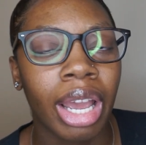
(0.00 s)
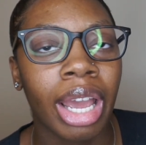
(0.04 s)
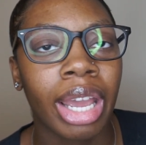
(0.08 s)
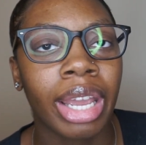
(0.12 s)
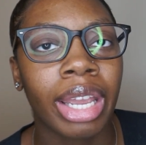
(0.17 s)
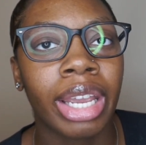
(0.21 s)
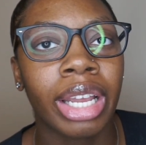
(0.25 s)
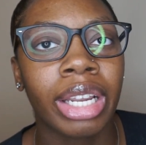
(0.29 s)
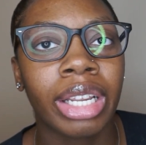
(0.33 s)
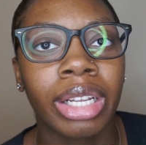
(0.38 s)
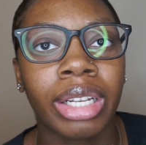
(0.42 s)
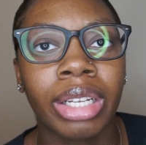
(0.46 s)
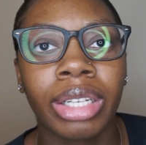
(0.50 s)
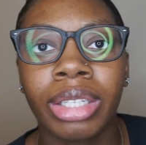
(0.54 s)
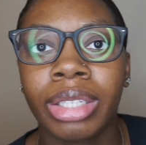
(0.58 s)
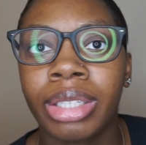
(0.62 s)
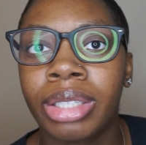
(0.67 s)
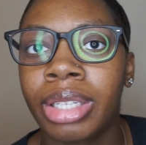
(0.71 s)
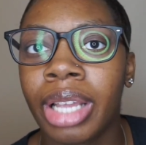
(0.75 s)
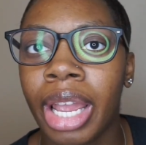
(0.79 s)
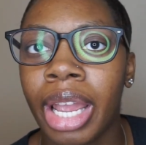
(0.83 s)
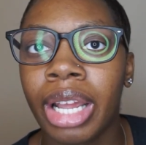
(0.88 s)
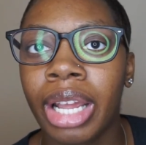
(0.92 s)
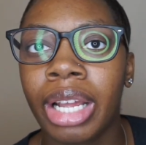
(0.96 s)
get a
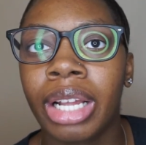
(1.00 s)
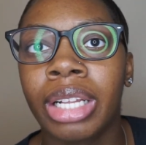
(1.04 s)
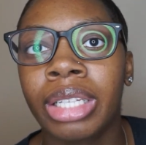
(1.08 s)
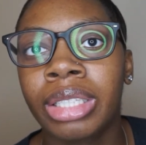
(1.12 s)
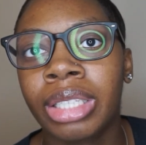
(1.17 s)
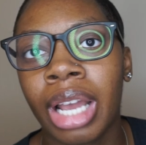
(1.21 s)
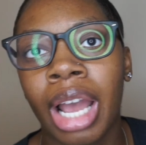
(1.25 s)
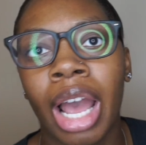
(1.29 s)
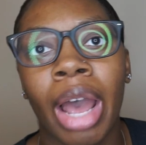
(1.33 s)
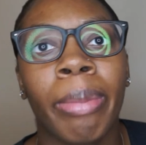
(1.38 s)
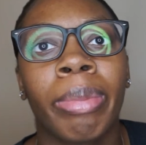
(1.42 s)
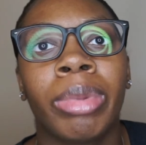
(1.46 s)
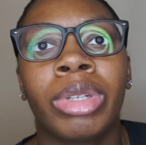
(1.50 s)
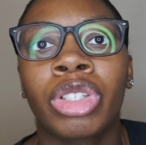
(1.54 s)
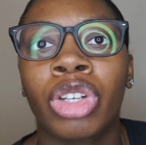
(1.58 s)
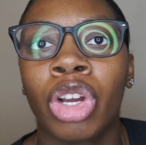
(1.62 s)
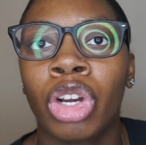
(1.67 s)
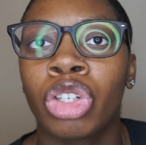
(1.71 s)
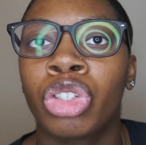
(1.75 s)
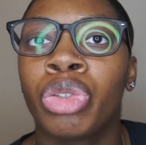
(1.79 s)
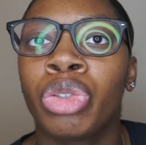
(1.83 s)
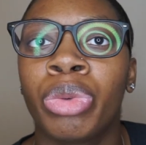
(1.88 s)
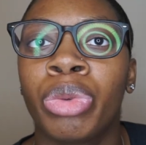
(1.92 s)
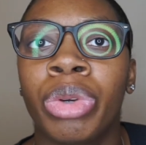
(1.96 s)
date a time a
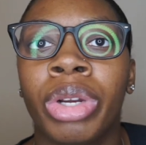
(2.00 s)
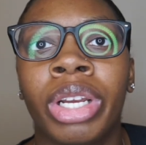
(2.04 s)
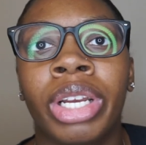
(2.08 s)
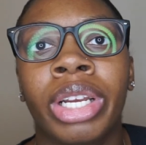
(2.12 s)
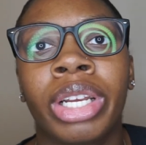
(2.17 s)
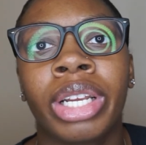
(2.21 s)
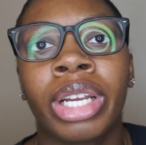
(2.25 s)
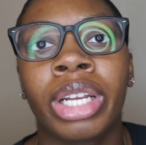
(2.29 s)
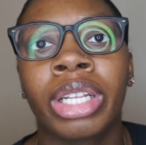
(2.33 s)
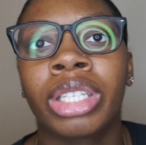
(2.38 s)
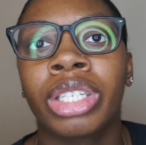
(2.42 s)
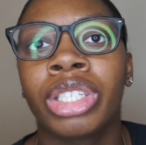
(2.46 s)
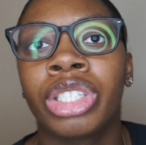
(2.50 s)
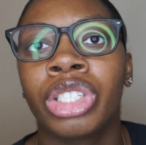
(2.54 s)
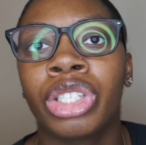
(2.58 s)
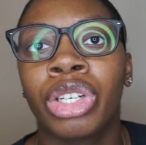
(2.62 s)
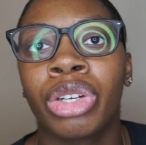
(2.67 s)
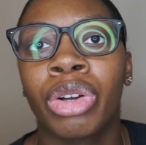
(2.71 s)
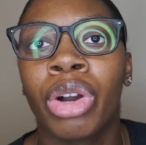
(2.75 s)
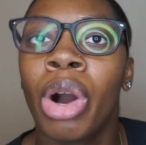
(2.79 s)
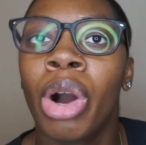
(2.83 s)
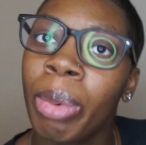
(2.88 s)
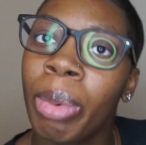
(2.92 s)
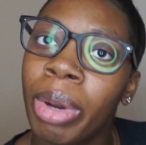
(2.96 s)
schedule and get this
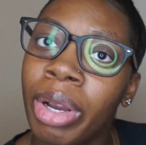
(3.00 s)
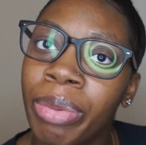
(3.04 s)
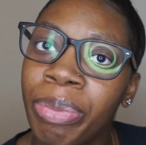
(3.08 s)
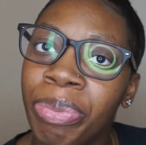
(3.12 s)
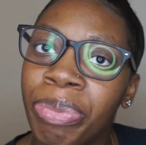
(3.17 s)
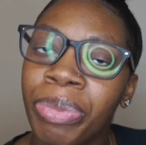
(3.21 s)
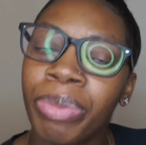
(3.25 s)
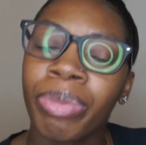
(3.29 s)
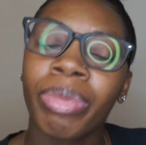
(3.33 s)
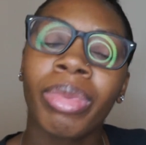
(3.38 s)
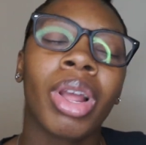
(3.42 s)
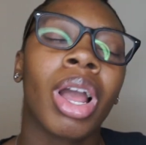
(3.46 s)
shit going